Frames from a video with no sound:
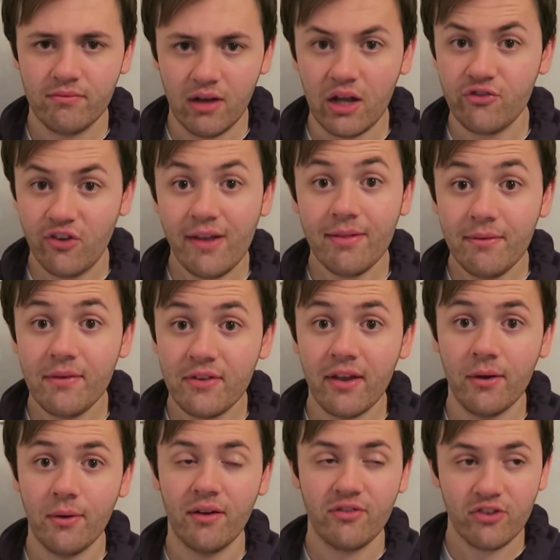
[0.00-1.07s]
I genuinely
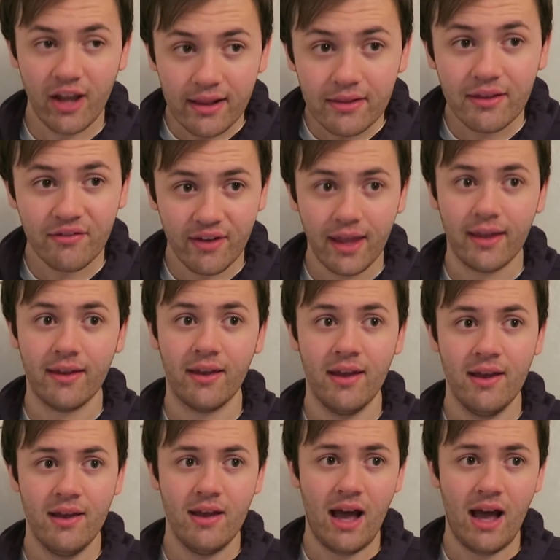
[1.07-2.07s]
do. I genuinely think